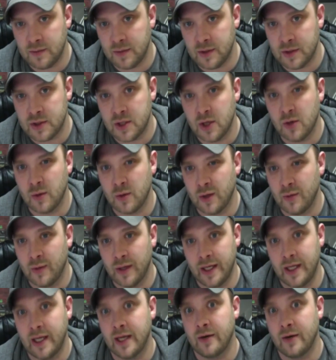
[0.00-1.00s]
There's no real
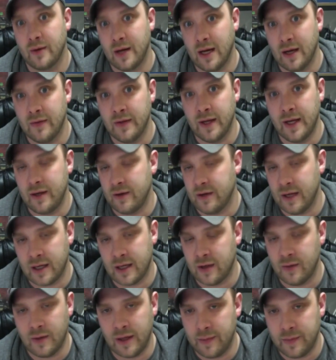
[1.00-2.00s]
way to get around that. You're not
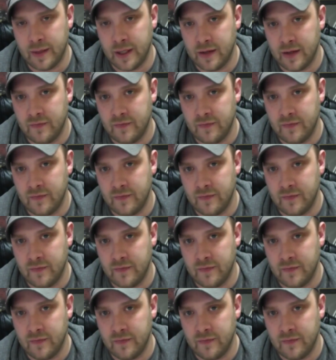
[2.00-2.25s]
going to want to pay